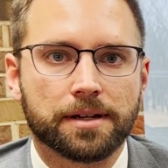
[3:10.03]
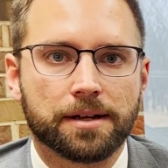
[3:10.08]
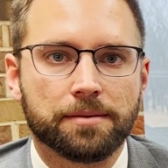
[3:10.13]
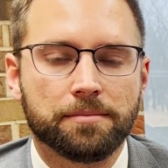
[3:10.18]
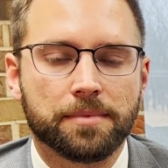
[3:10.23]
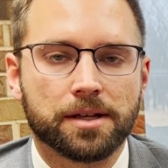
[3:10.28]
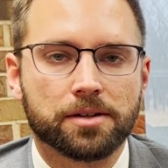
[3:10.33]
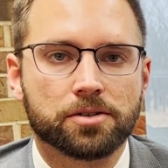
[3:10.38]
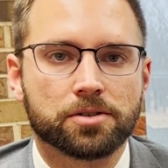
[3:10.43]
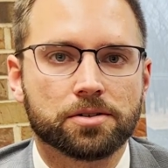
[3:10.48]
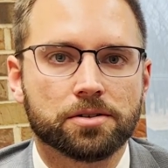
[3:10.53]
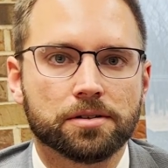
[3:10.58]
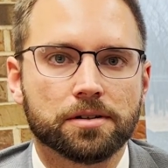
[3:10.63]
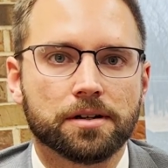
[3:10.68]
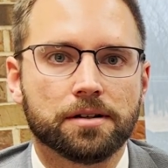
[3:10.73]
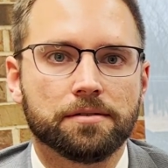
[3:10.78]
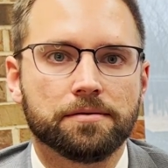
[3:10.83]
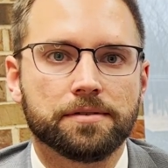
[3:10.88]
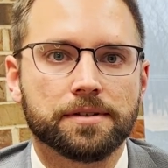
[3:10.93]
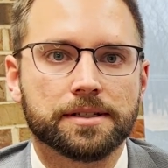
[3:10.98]
I make sure
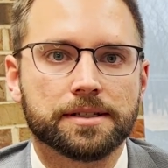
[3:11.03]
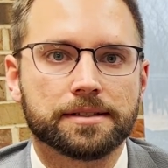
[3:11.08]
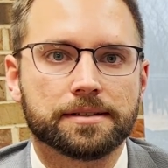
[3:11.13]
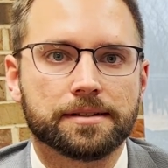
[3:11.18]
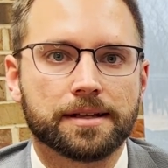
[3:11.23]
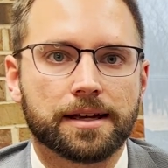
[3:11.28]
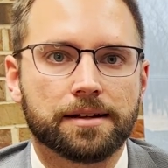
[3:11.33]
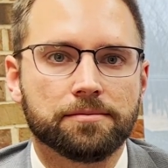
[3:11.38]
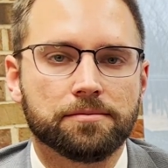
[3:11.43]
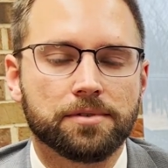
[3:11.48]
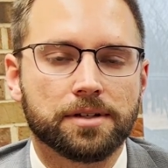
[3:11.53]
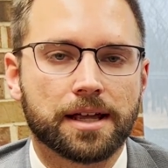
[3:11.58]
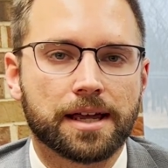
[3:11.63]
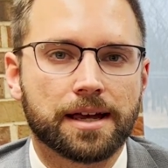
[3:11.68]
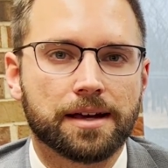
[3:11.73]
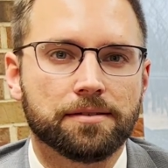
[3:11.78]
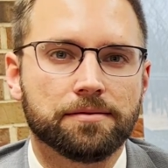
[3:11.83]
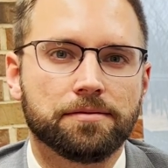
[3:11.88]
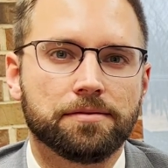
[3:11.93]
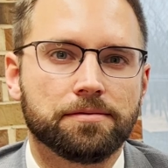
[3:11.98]
of is that we
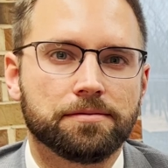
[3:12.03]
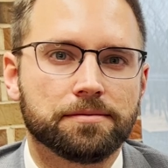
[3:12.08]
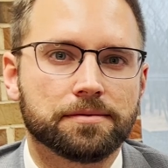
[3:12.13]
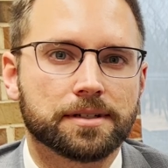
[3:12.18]
have